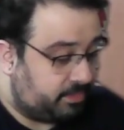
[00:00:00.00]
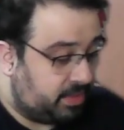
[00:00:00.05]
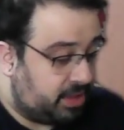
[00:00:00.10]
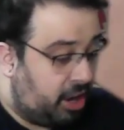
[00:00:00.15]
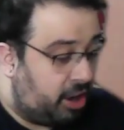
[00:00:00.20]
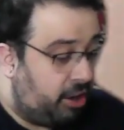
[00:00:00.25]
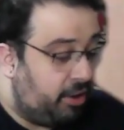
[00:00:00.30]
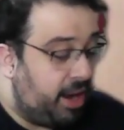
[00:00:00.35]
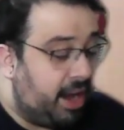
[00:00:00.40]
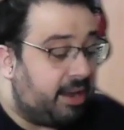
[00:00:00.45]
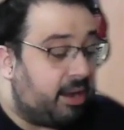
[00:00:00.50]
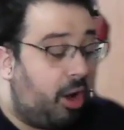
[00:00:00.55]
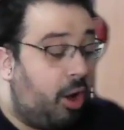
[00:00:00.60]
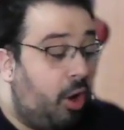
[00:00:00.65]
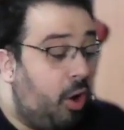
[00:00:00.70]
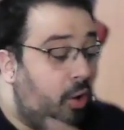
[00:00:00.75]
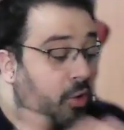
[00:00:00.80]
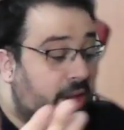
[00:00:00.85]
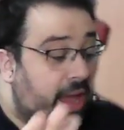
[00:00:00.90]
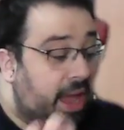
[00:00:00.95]
All right.
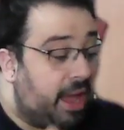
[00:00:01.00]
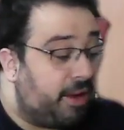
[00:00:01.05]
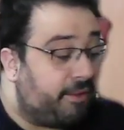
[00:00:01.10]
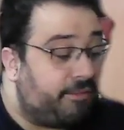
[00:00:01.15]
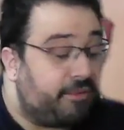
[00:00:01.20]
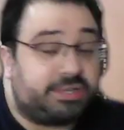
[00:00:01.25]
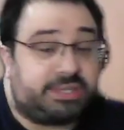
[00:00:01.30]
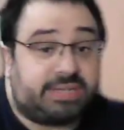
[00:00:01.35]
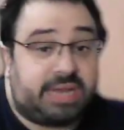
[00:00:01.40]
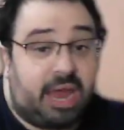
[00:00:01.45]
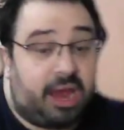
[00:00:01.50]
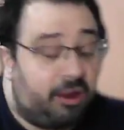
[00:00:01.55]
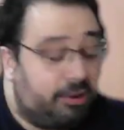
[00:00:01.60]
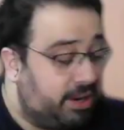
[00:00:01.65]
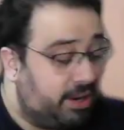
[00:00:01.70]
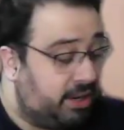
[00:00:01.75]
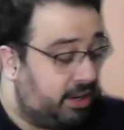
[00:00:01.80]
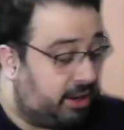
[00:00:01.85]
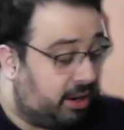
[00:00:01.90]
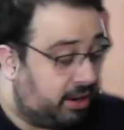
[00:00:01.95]
Oh, okay. Our first
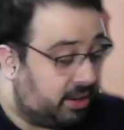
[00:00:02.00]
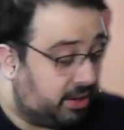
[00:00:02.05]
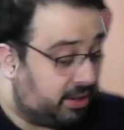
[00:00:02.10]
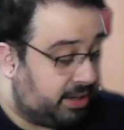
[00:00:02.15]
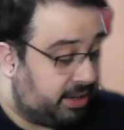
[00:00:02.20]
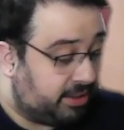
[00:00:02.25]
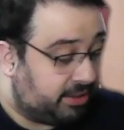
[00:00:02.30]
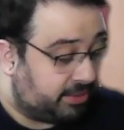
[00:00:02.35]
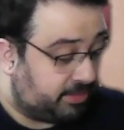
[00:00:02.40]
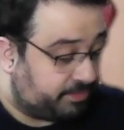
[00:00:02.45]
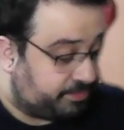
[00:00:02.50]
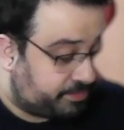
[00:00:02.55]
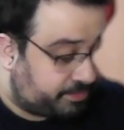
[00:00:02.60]
Airy card here.